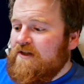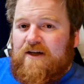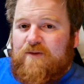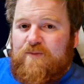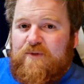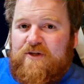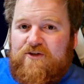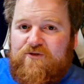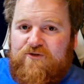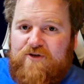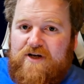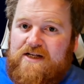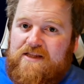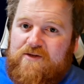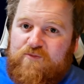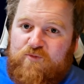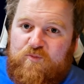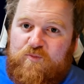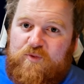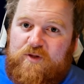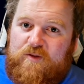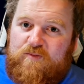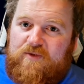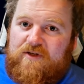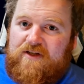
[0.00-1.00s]
I'm interacting
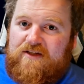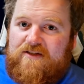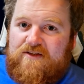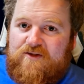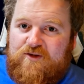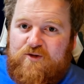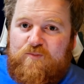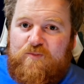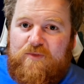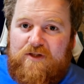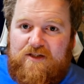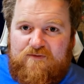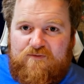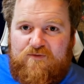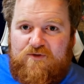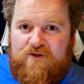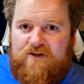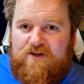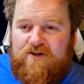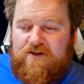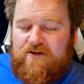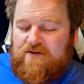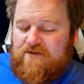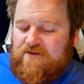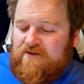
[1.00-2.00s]
with people on some level,
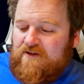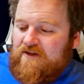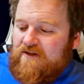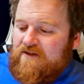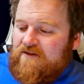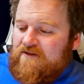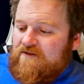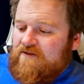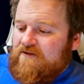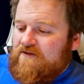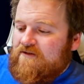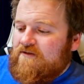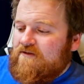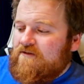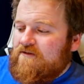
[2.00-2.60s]
you know, and